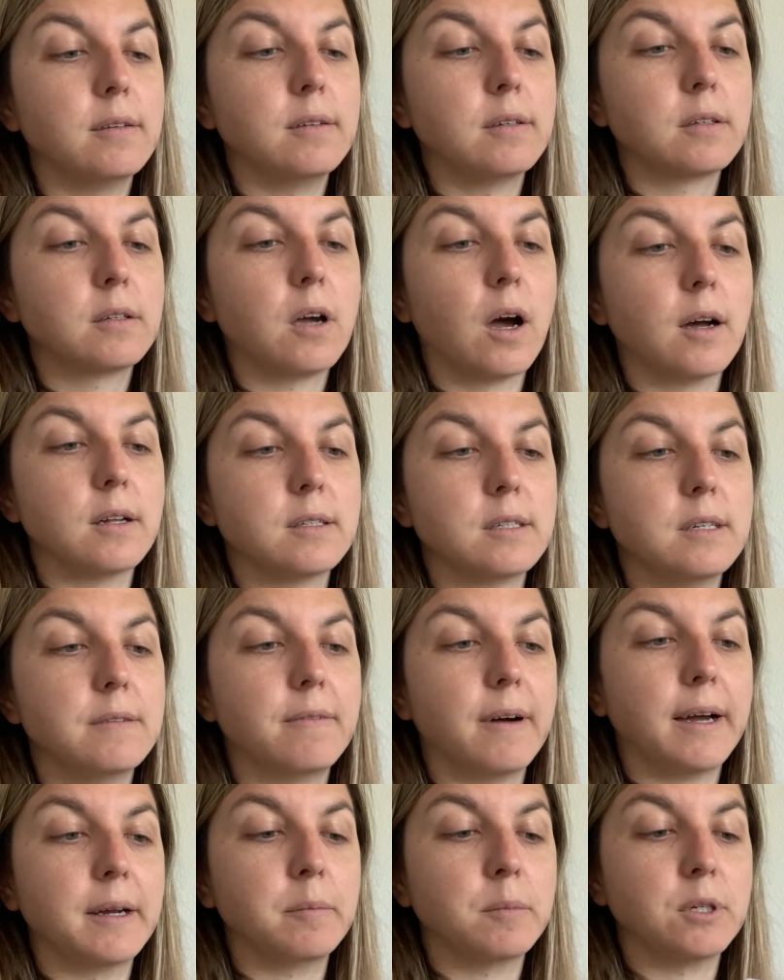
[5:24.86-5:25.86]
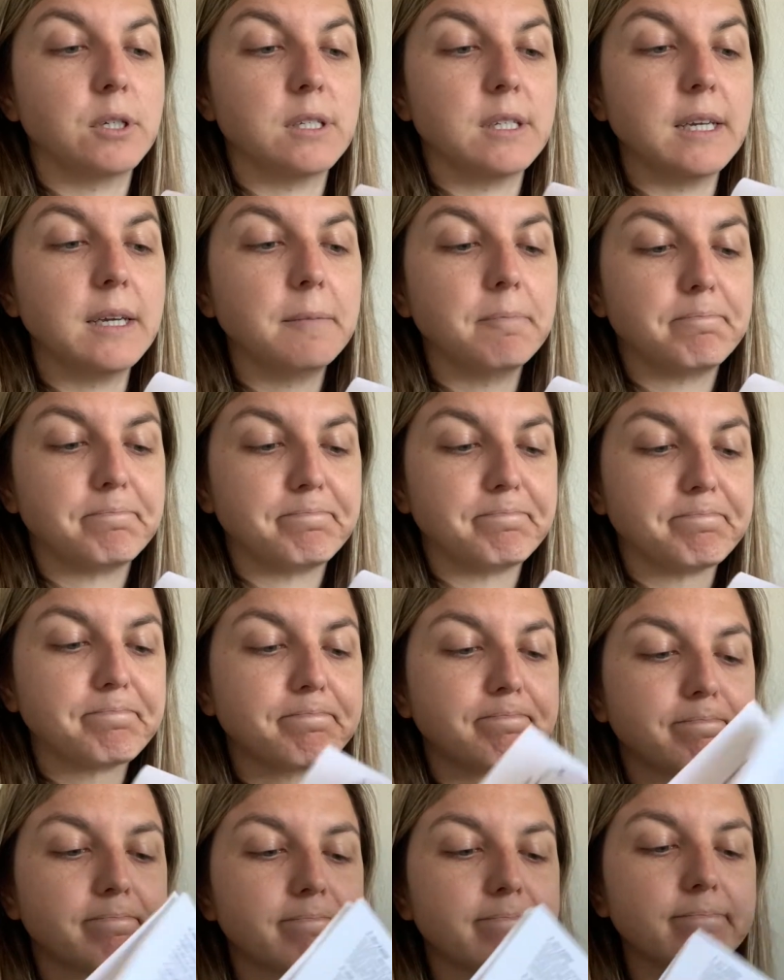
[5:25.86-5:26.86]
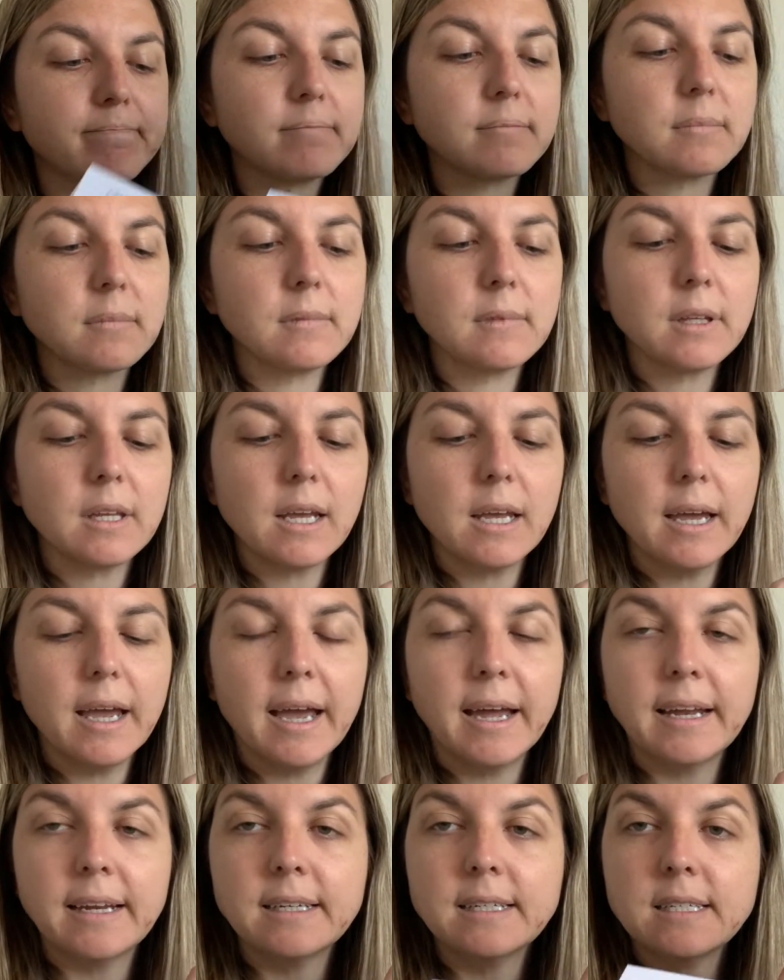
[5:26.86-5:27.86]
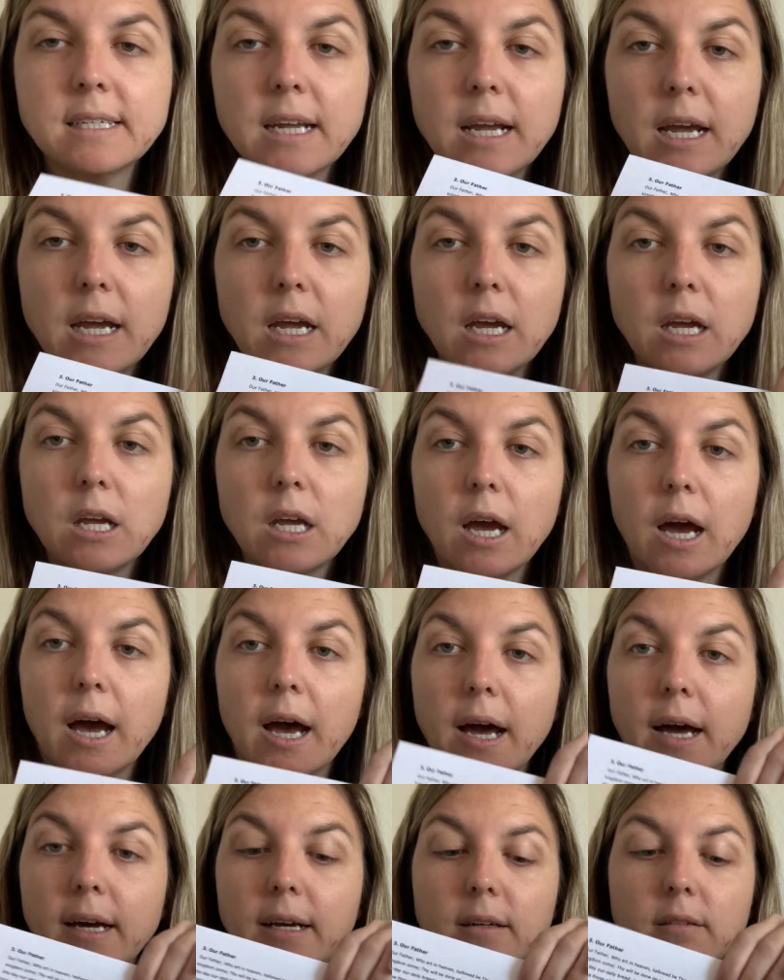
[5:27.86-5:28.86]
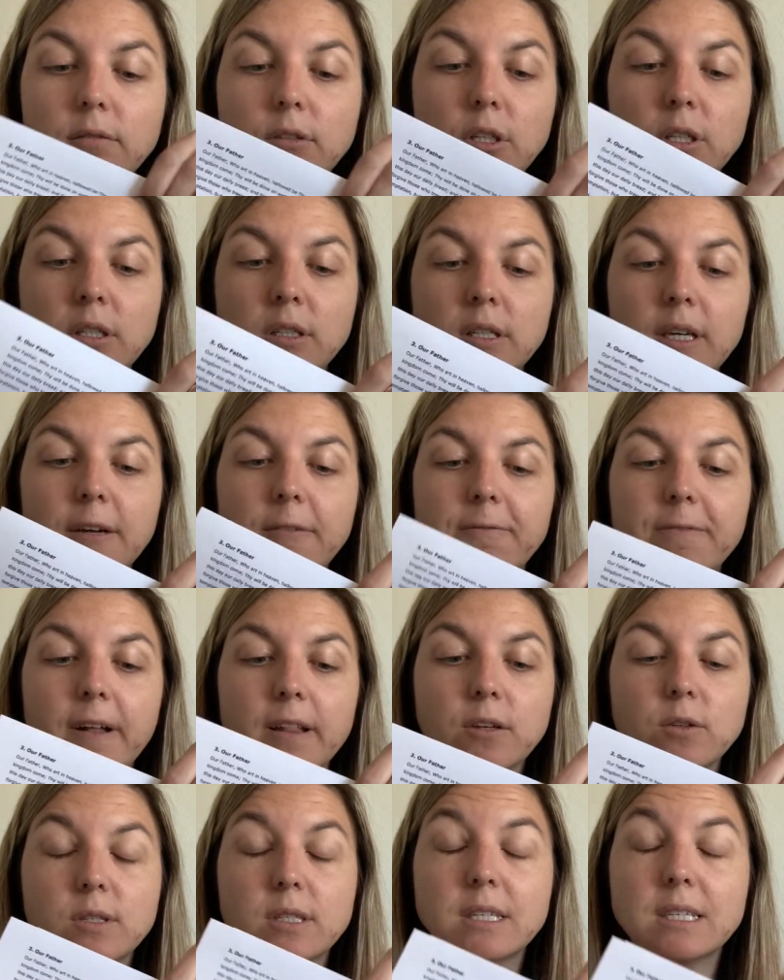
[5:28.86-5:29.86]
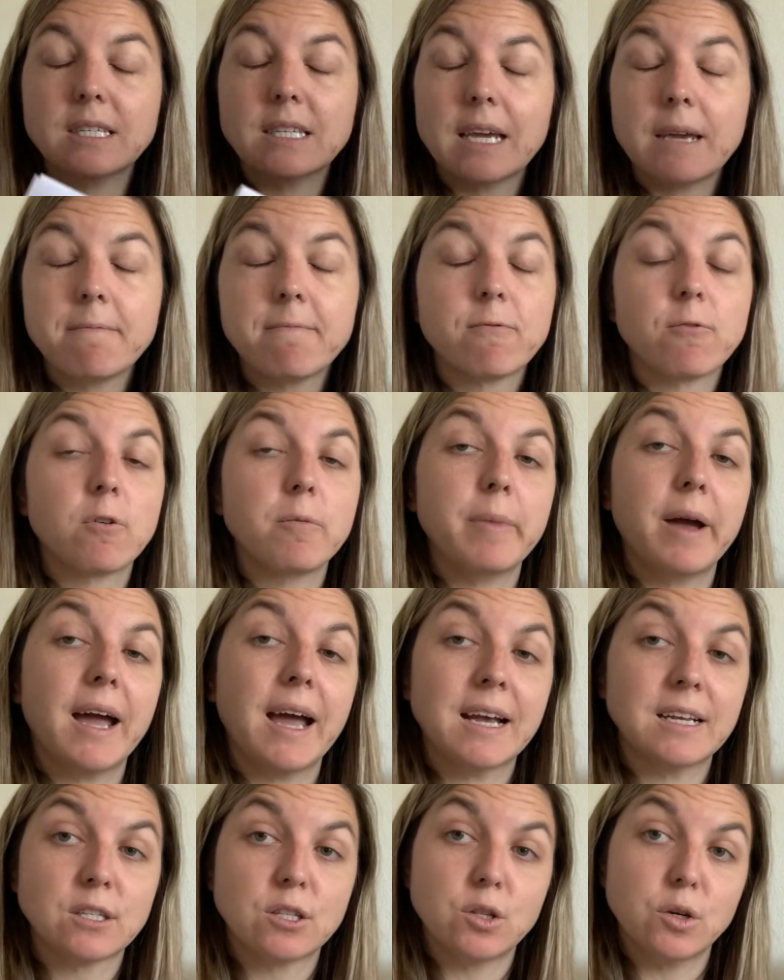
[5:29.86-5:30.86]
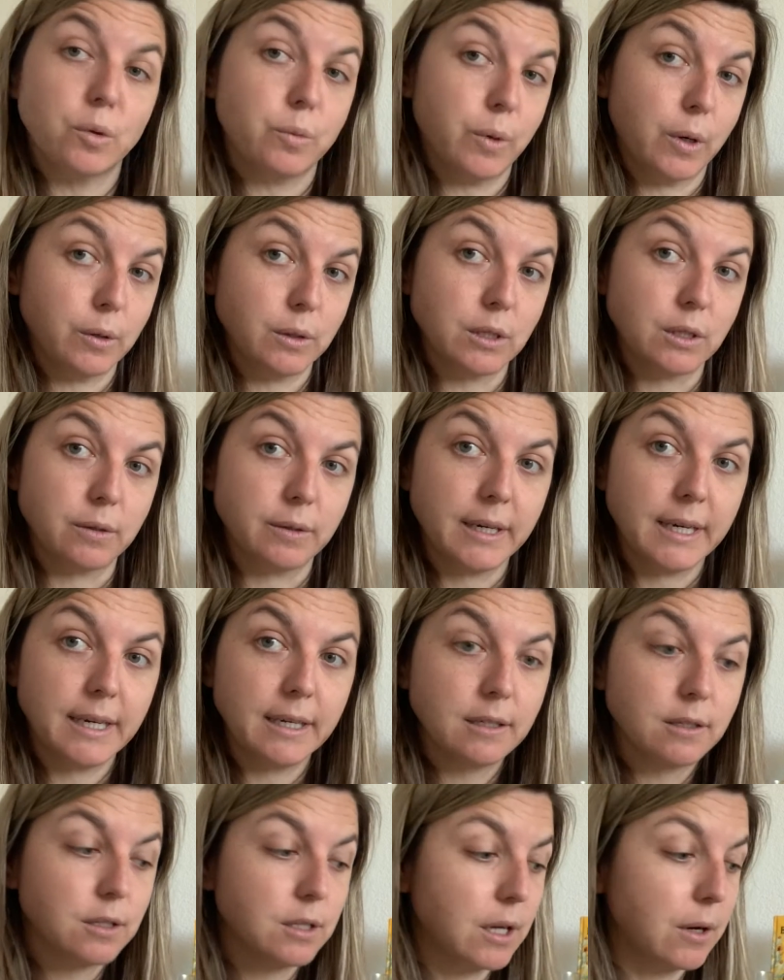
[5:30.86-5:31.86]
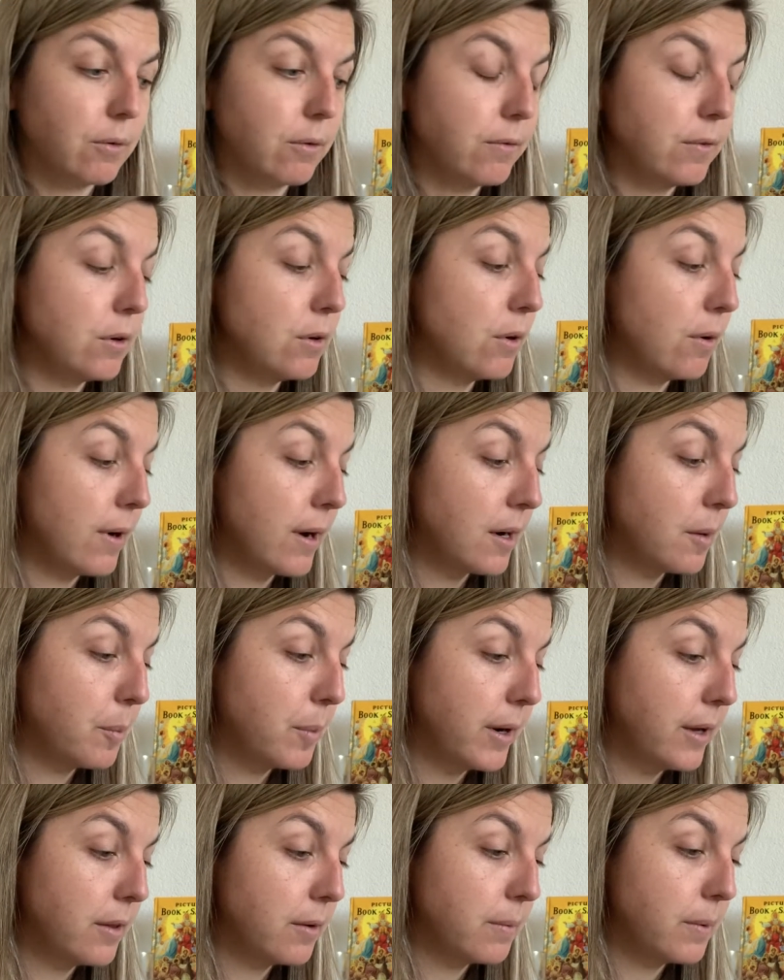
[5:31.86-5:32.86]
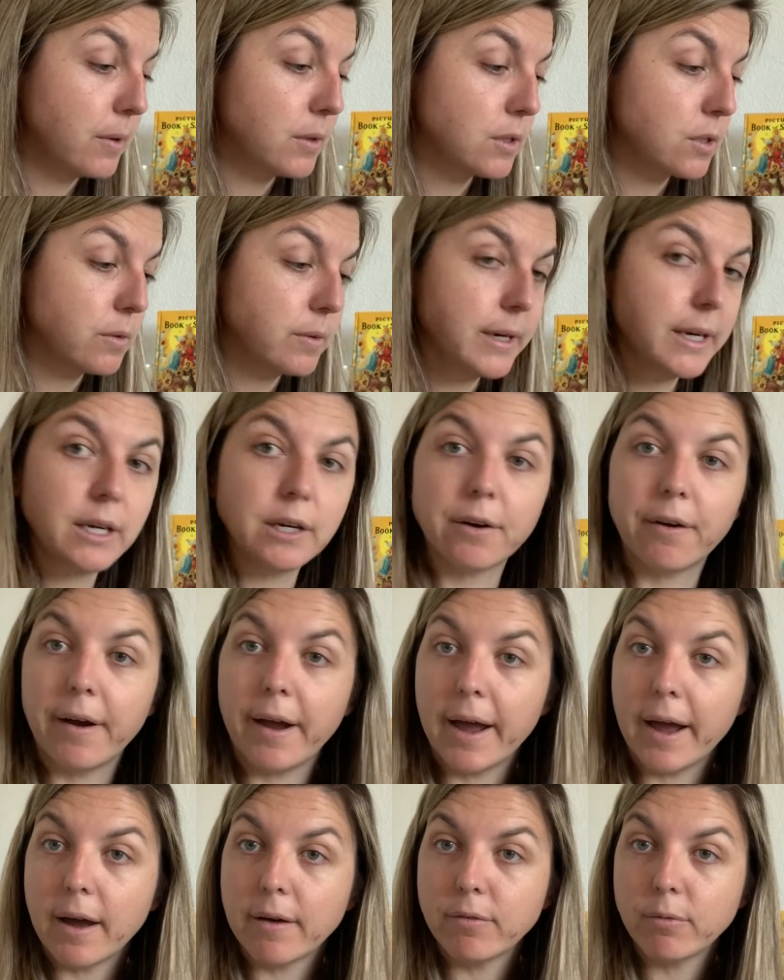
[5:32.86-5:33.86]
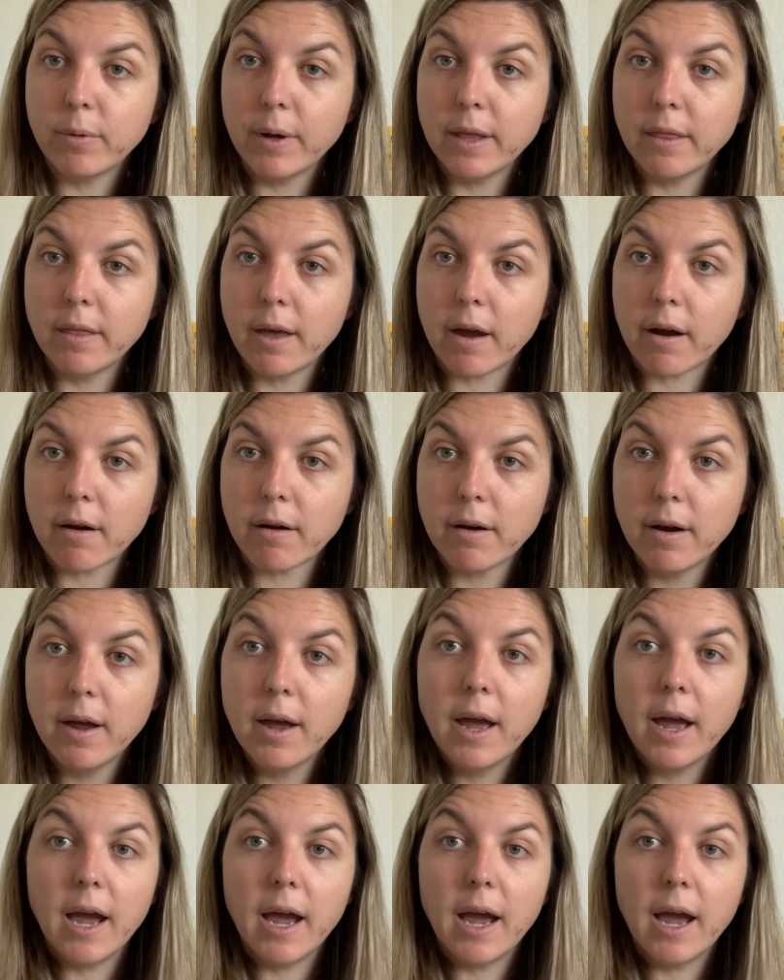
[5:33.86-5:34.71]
God's divine mercy. And it follows the same format as the rosary. So if you know how to pray the rosary, you're halfway there.